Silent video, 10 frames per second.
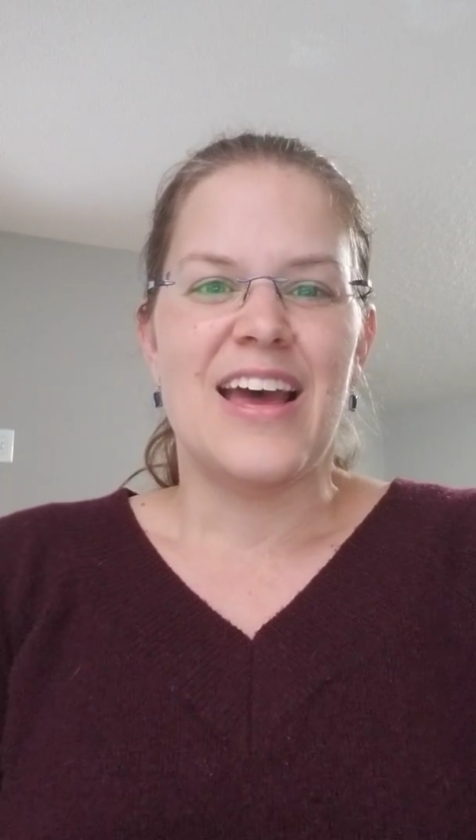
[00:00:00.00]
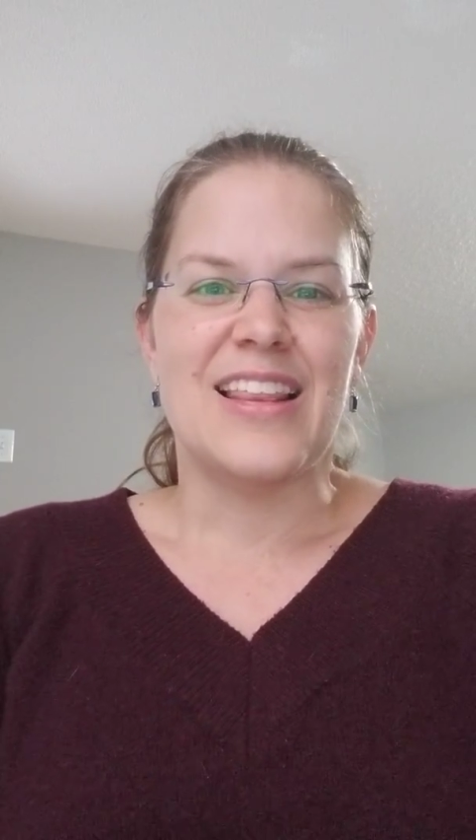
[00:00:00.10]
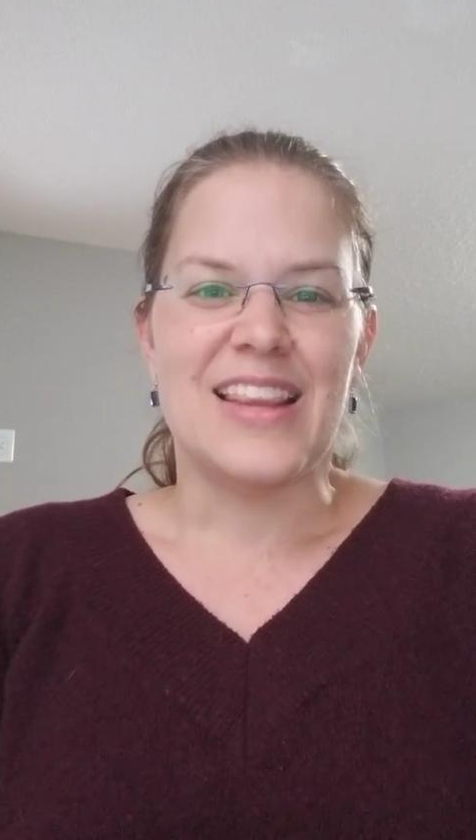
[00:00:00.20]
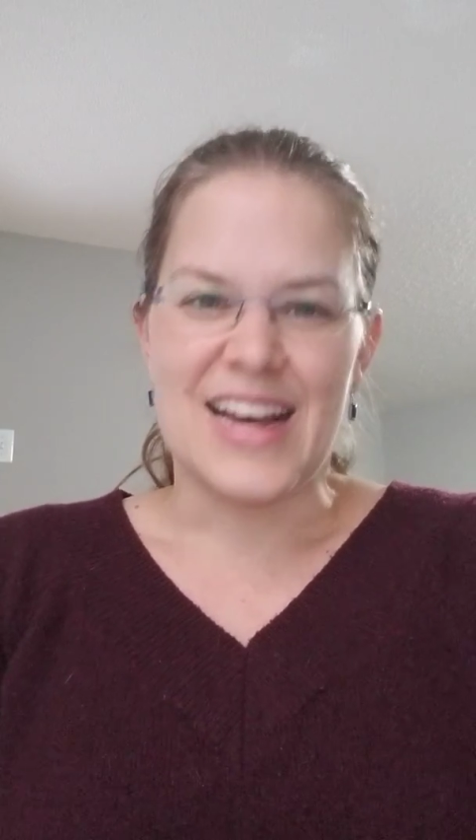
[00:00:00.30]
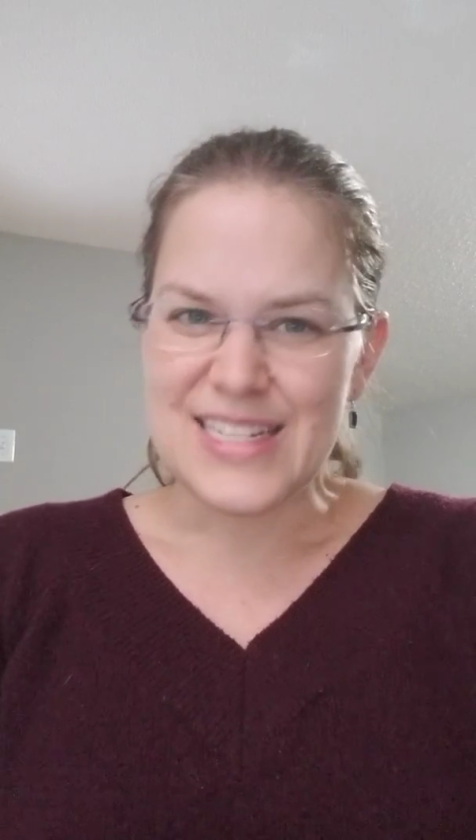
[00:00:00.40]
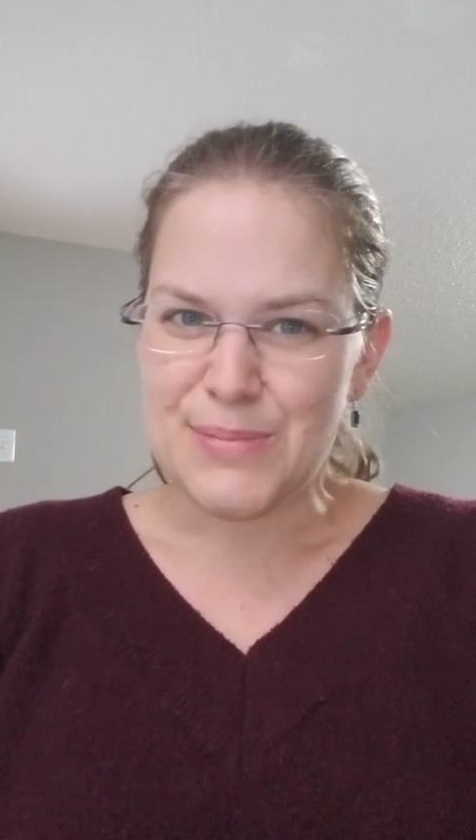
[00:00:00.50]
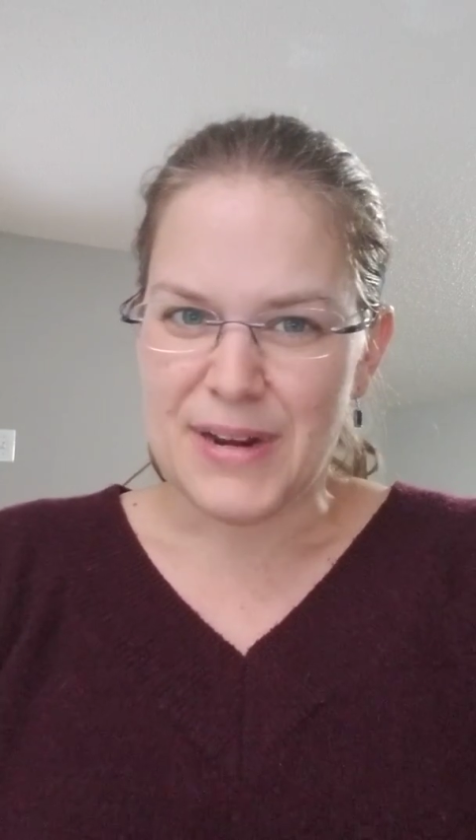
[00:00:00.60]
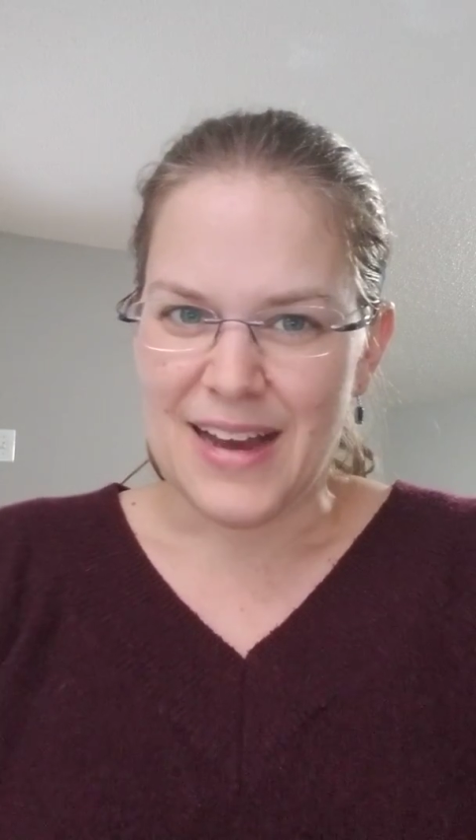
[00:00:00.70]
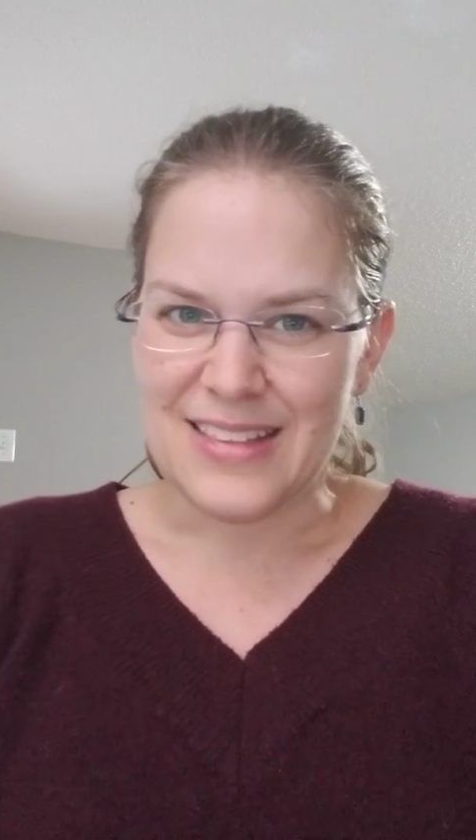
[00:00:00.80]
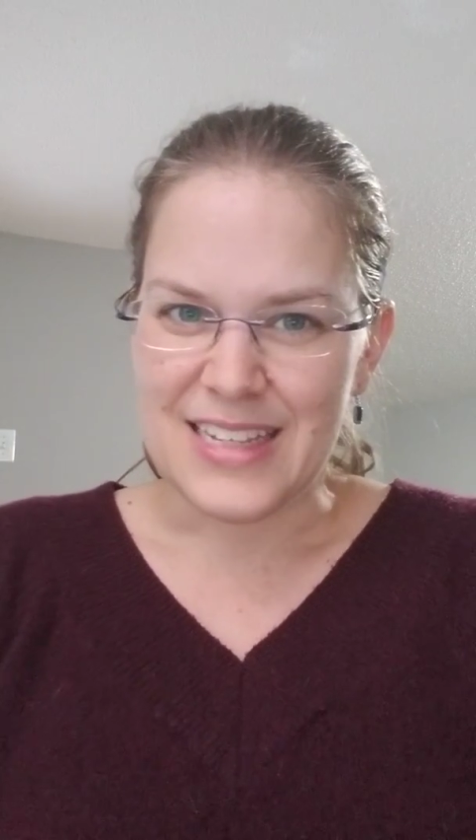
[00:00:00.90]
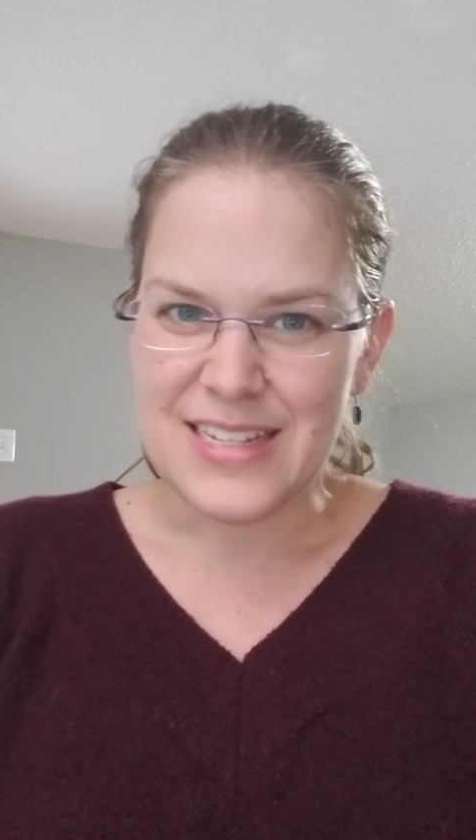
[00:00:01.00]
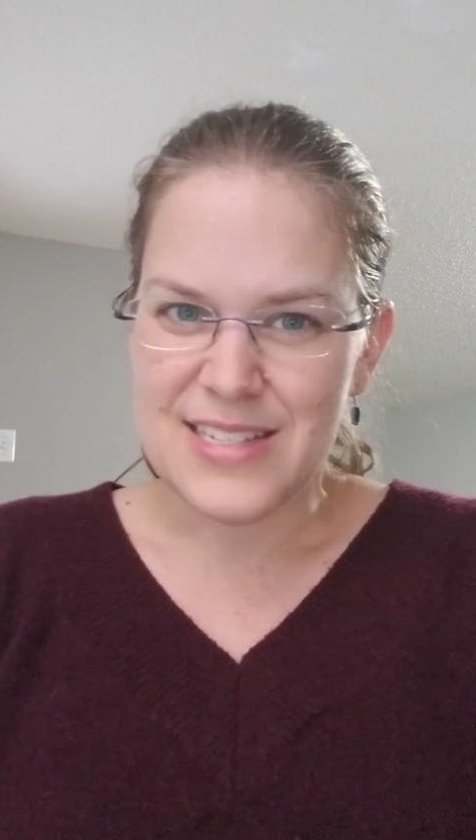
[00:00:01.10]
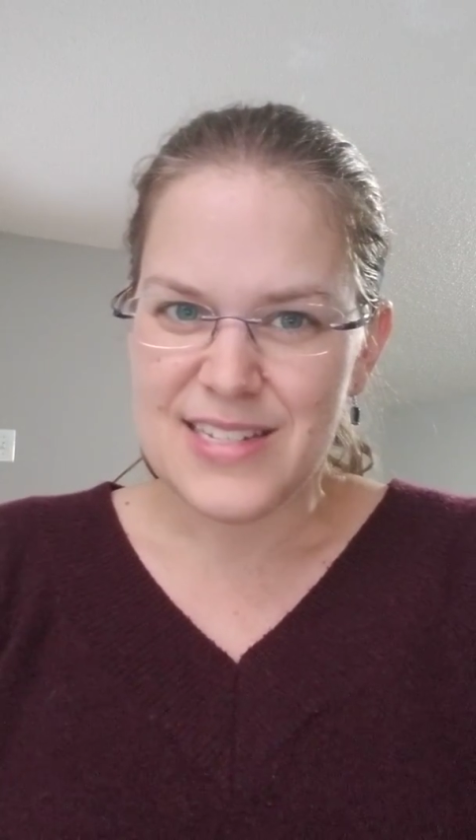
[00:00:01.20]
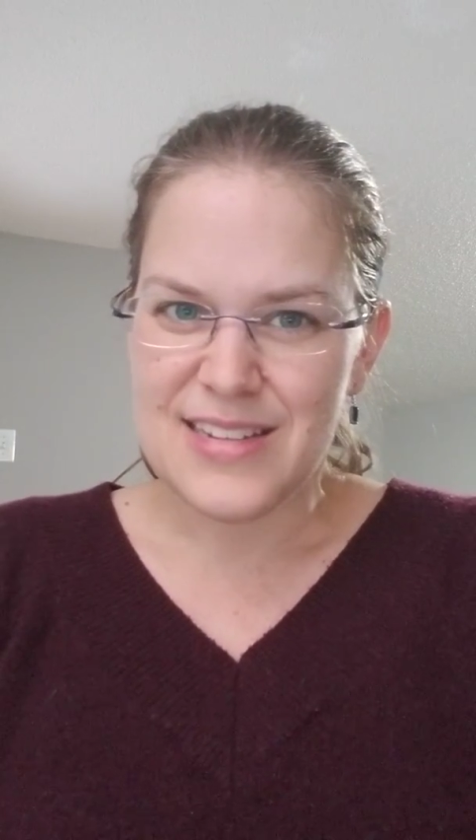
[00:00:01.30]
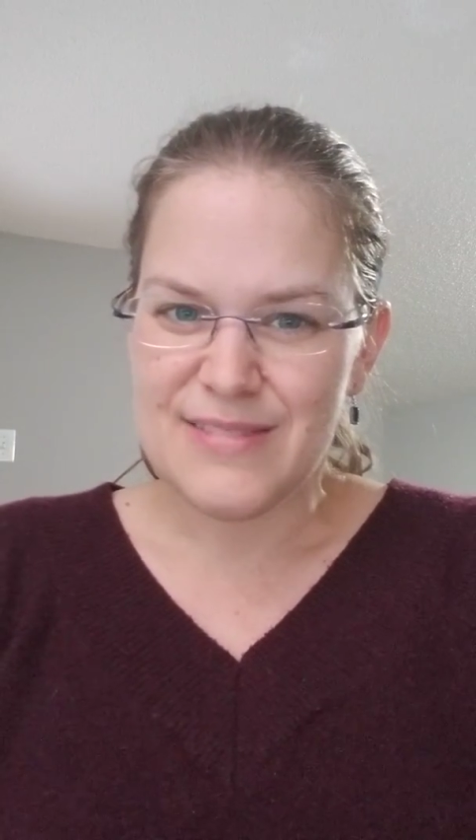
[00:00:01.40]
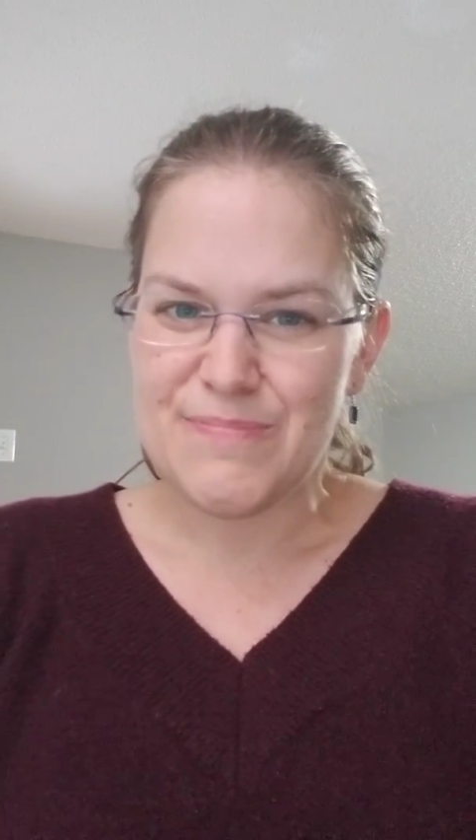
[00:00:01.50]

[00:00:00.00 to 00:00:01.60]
Last but not least,